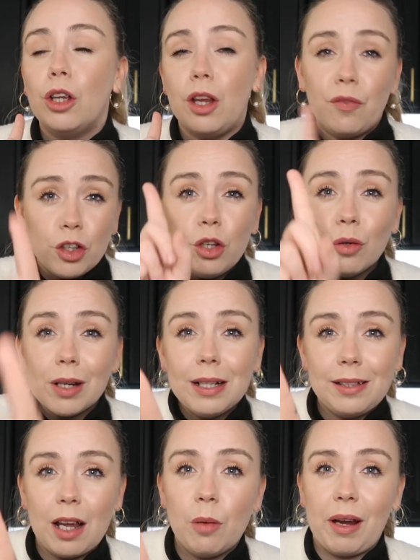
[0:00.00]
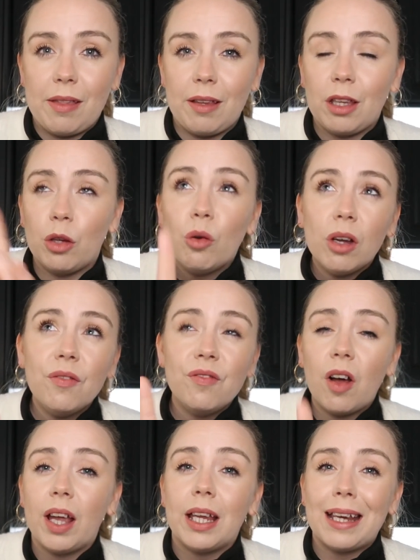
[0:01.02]
if you can tell me that you can
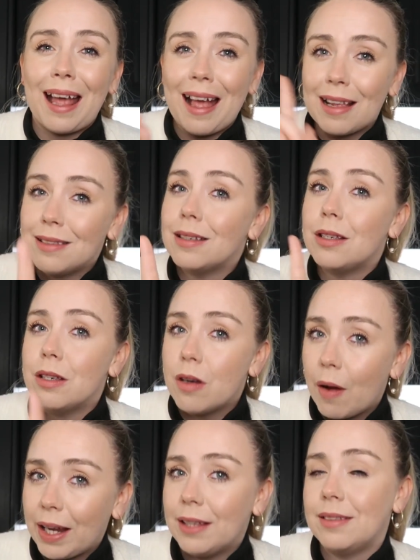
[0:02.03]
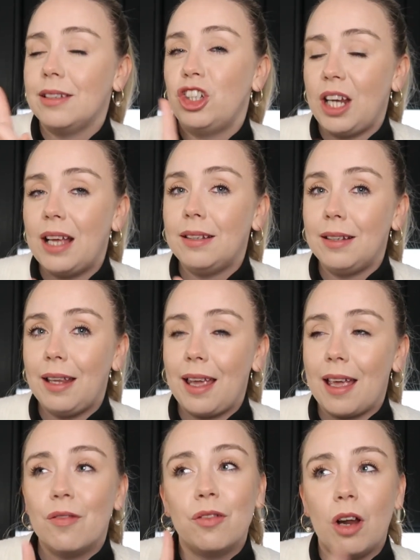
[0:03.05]
find as nice a
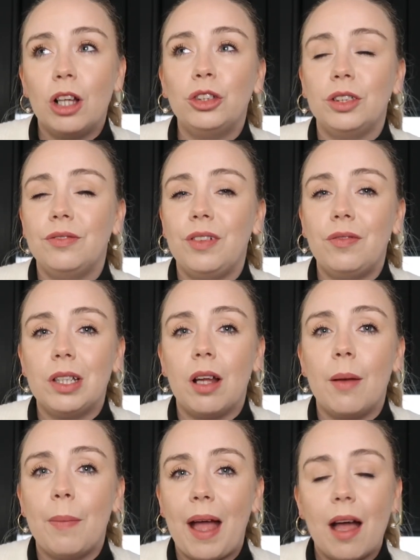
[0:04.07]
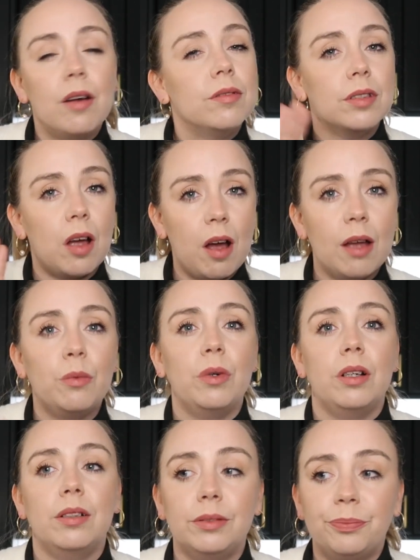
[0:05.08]
chandelier for £159, I
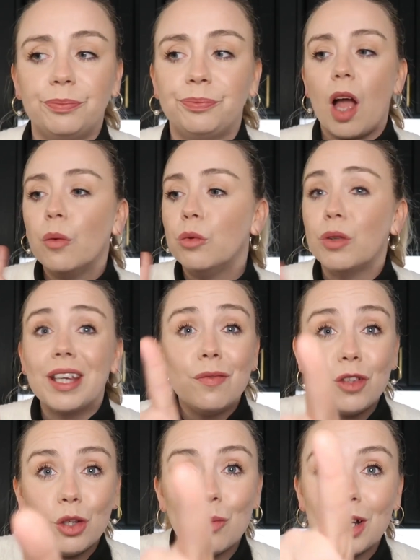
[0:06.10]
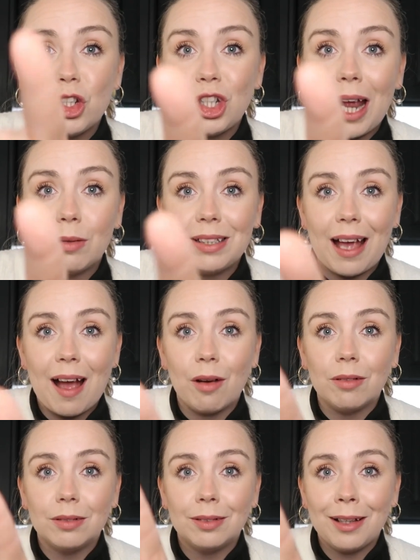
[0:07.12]
will give you a shout
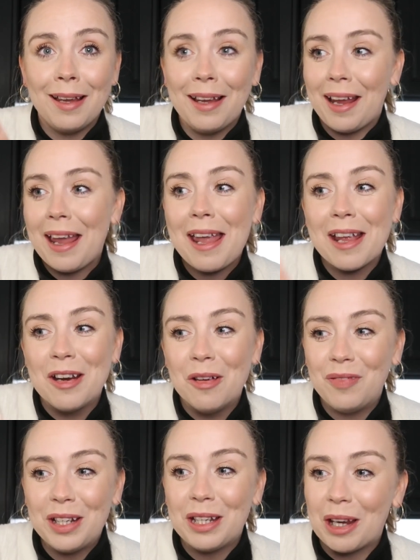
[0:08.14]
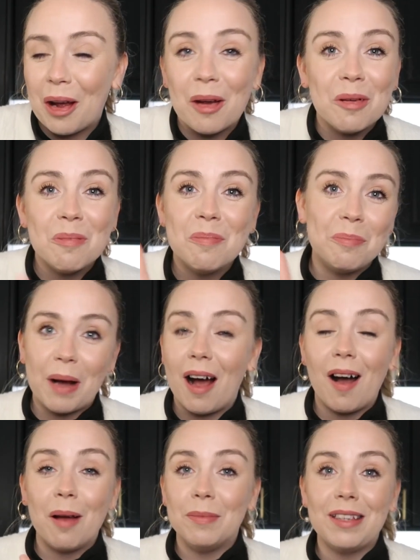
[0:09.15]
out in a video,
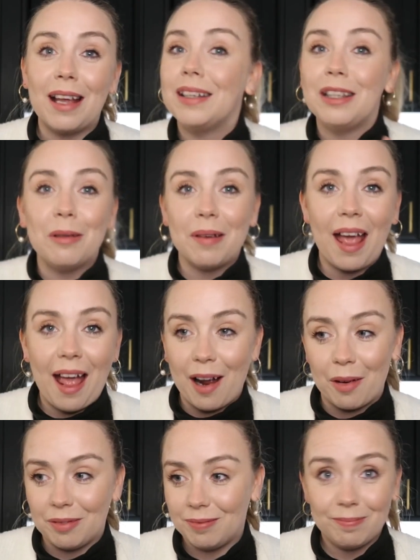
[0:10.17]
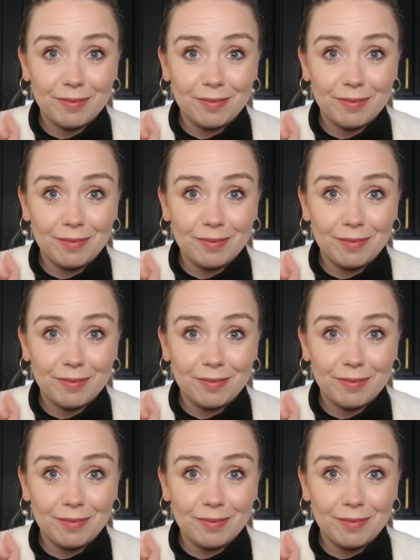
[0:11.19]
but I'm telling you now,